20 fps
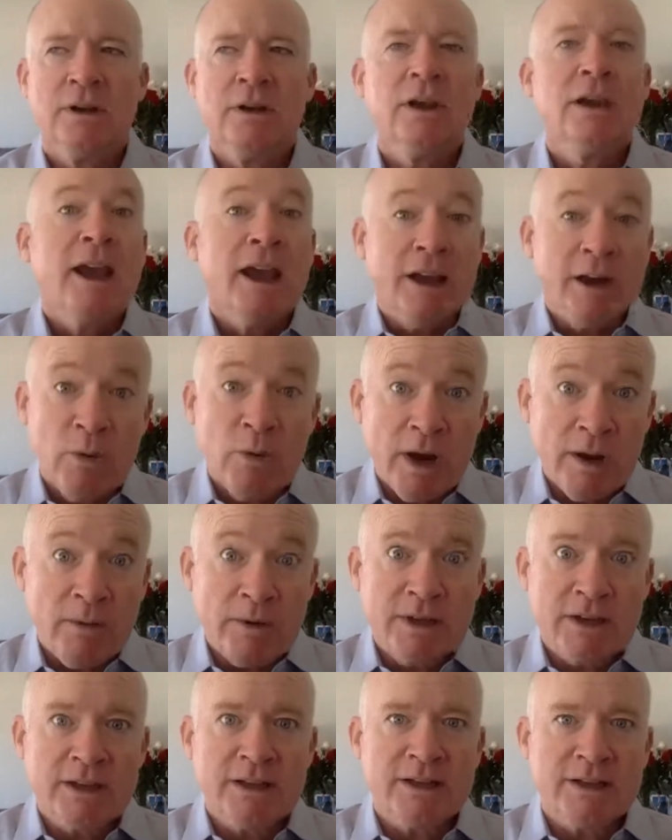Anyway, we
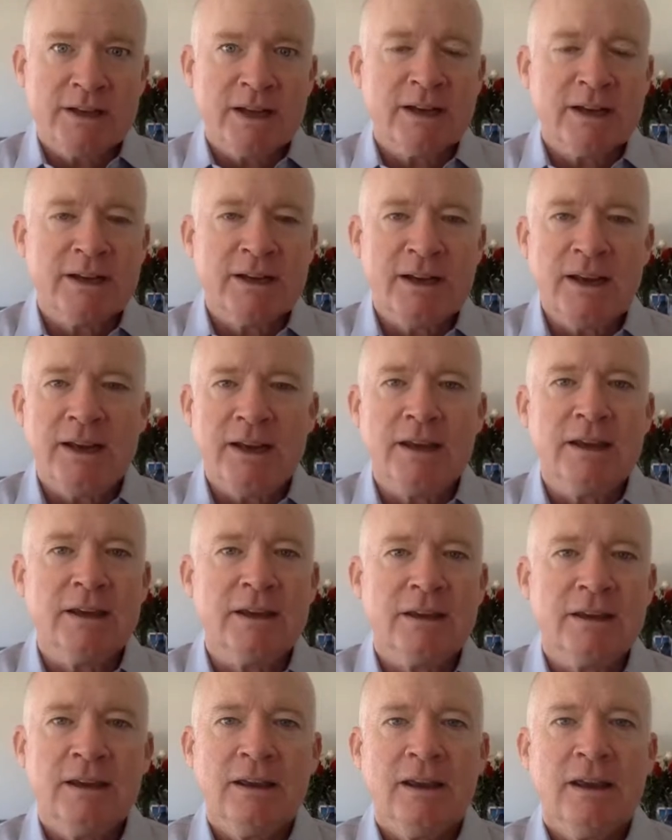did the technique,
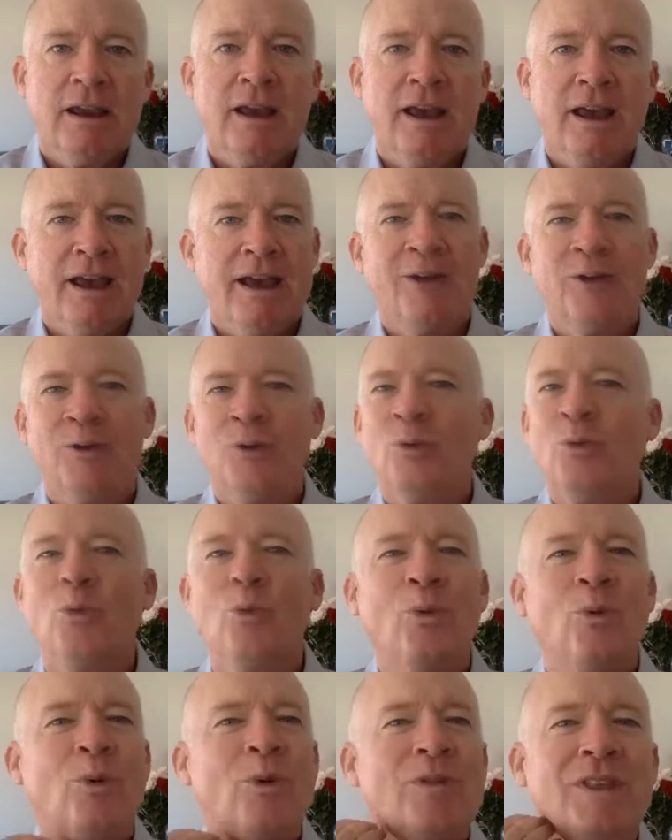and
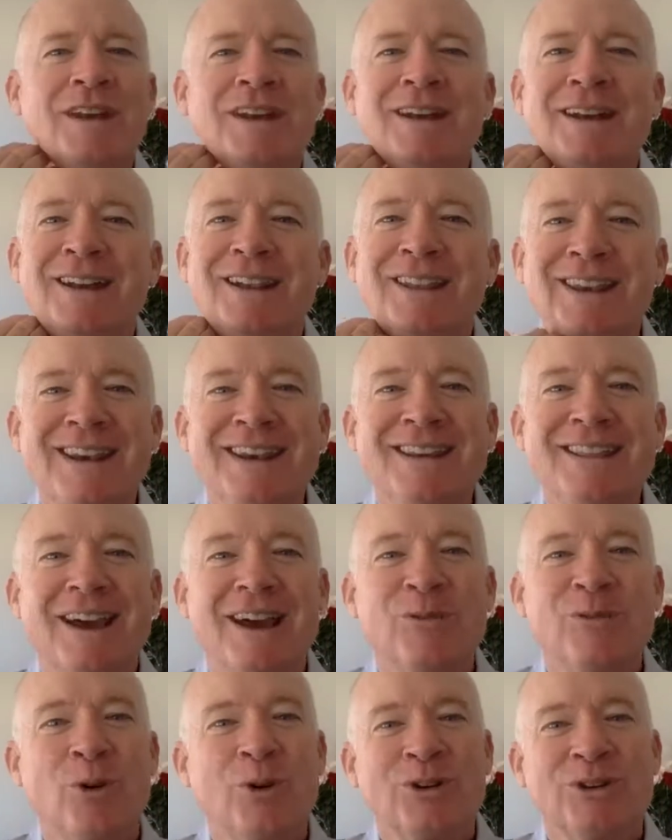the
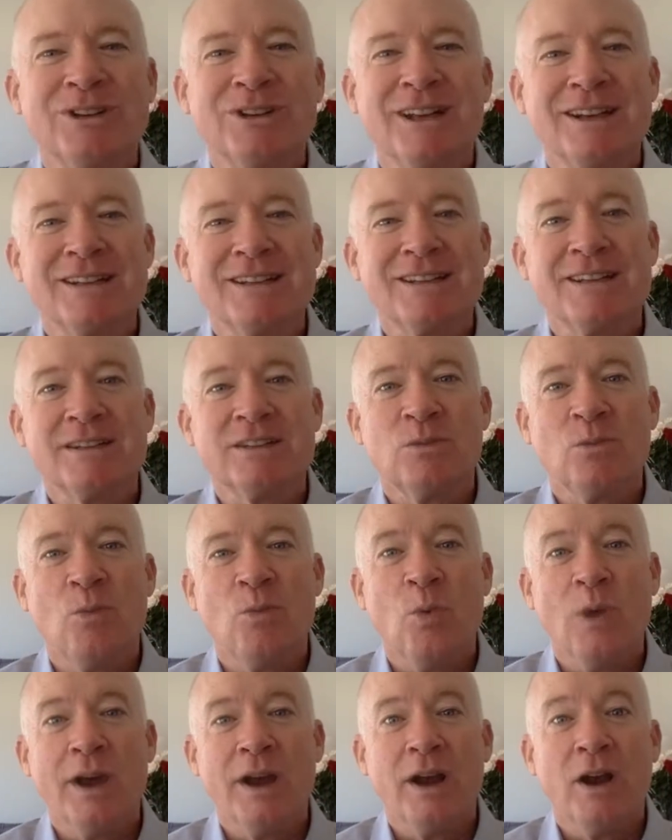thyroidal duct cyst
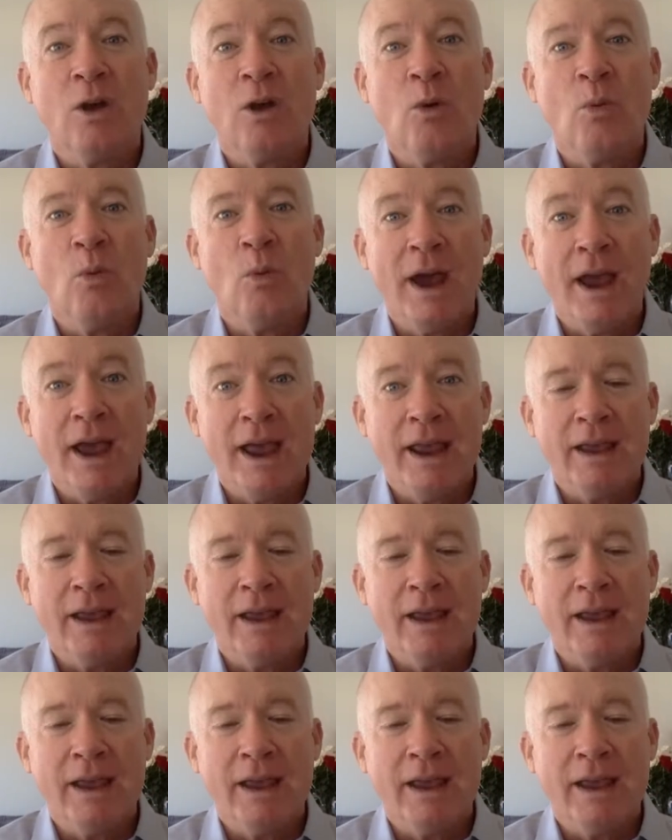went away.